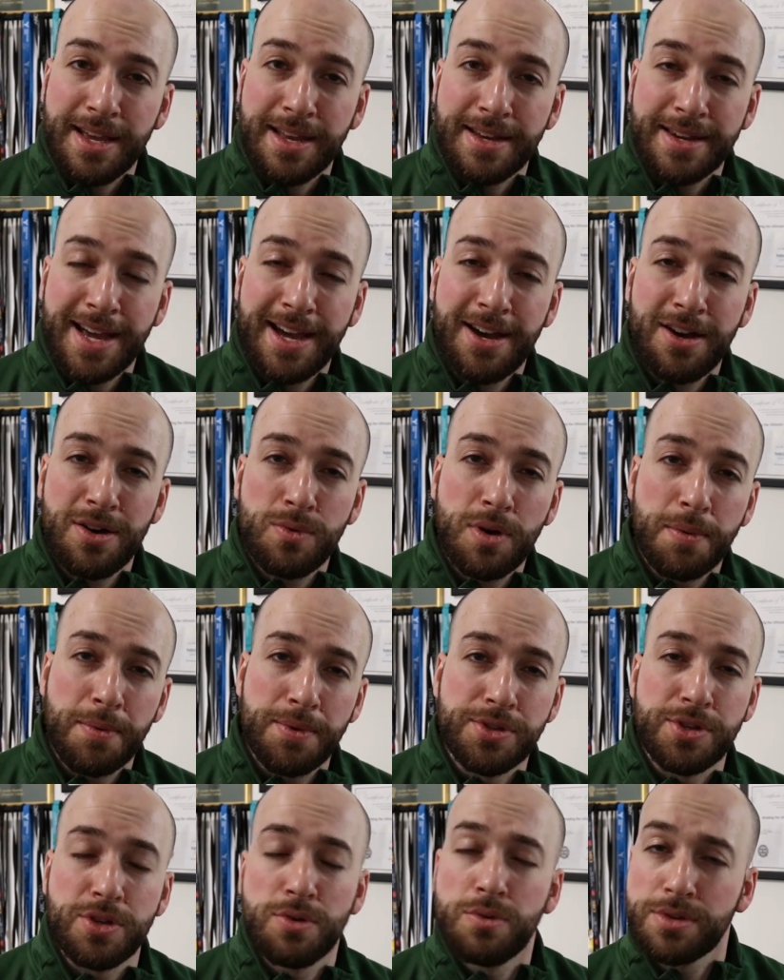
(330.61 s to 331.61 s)
And now what
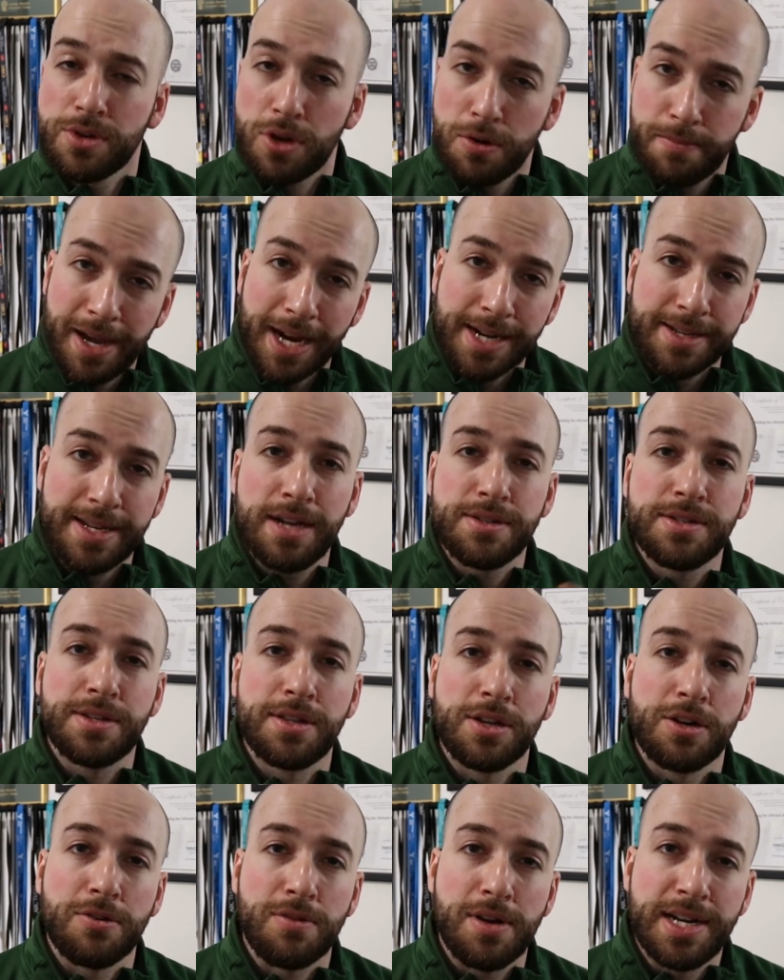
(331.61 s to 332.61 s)
we'll do, we'll go back down to
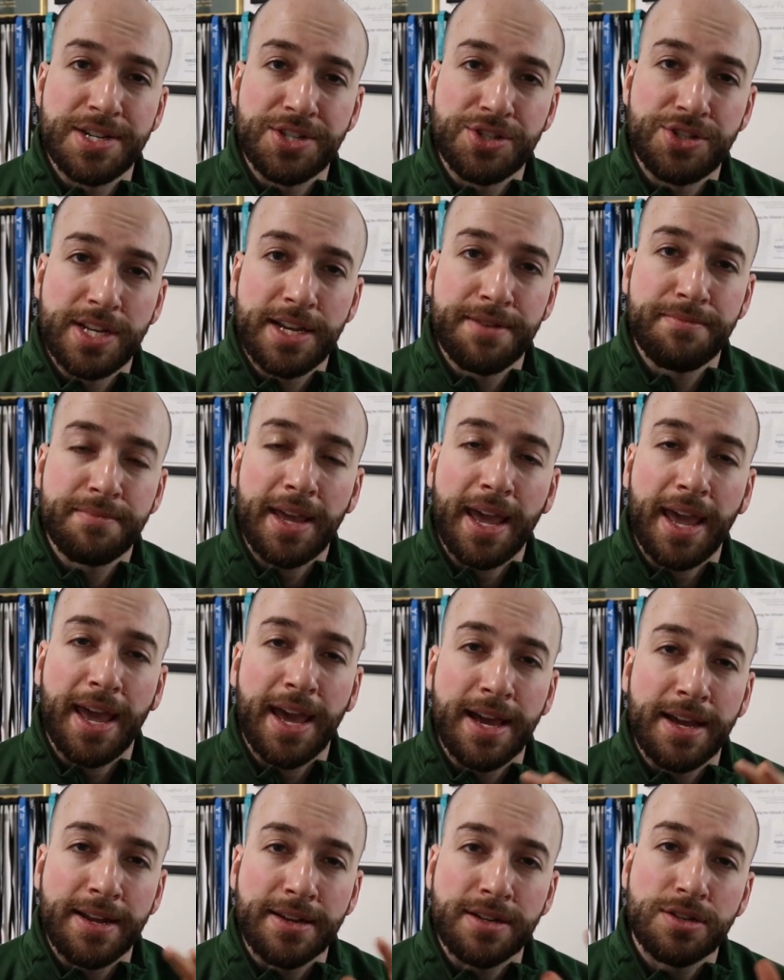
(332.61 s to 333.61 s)
the garage gym
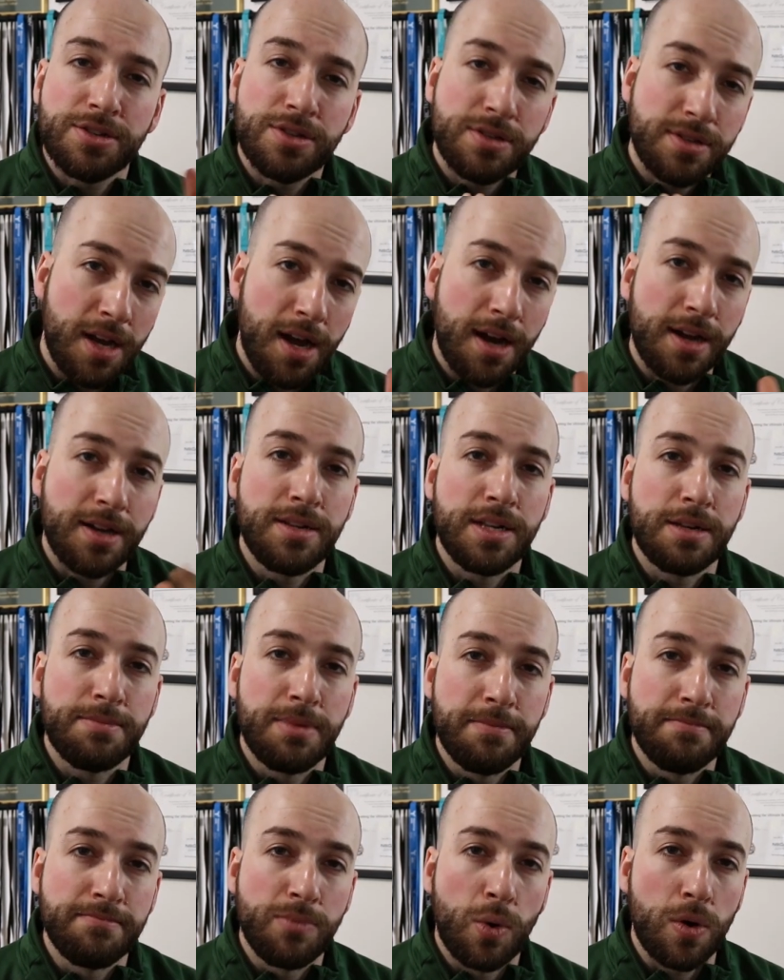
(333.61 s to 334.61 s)
and talk a little
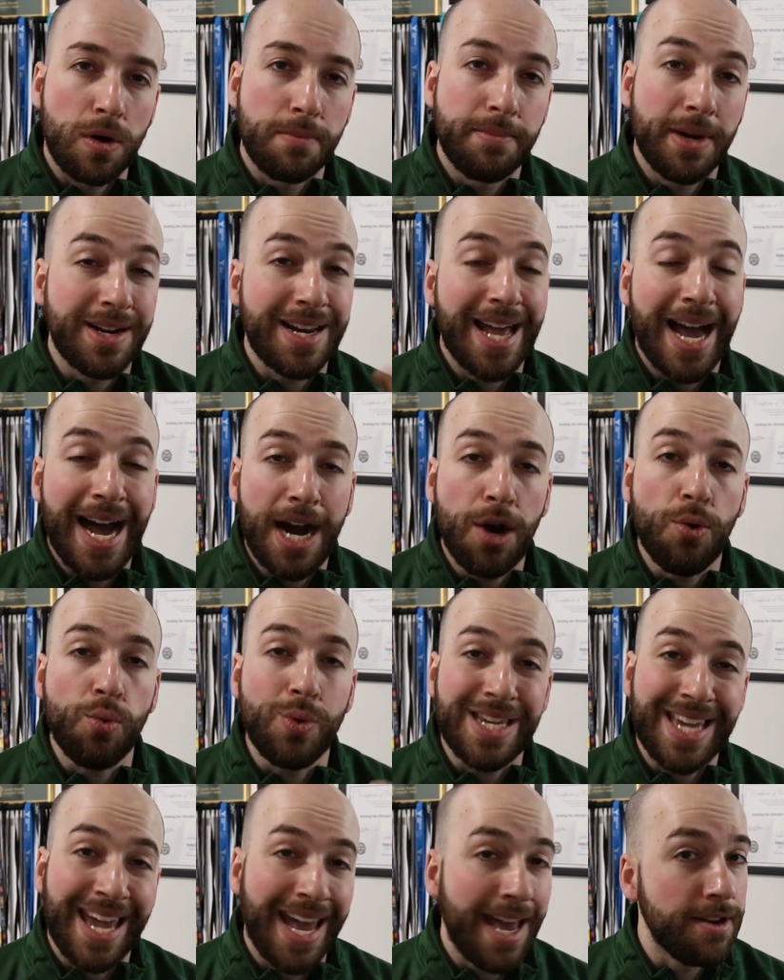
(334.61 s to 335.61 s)
bit more about how
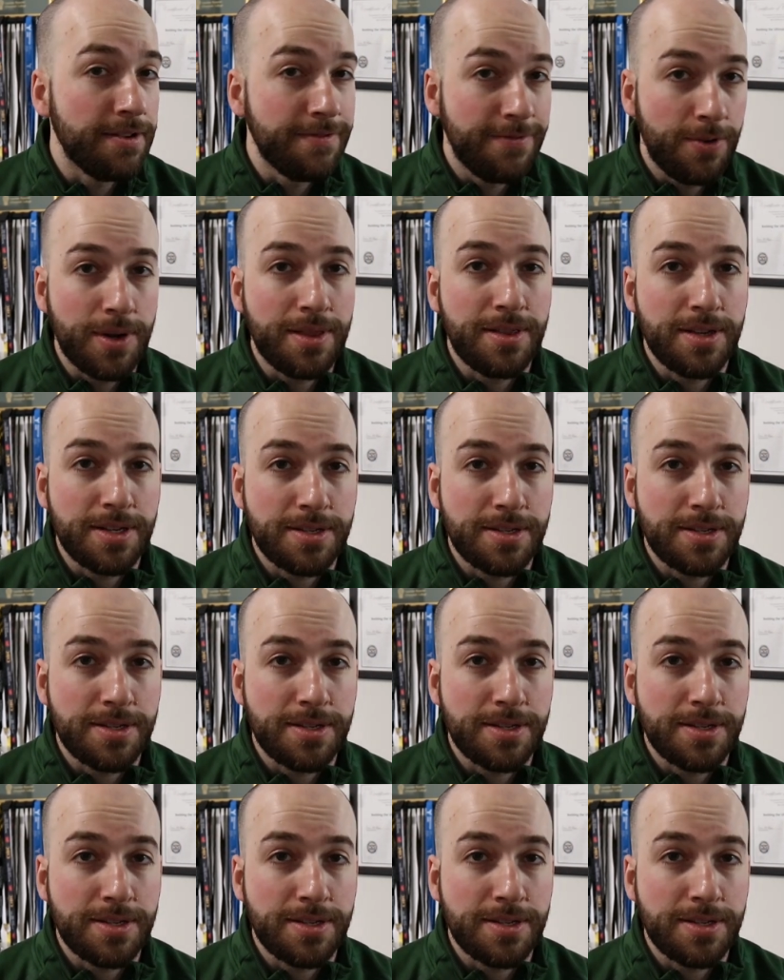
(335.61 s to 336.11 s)
we can avoid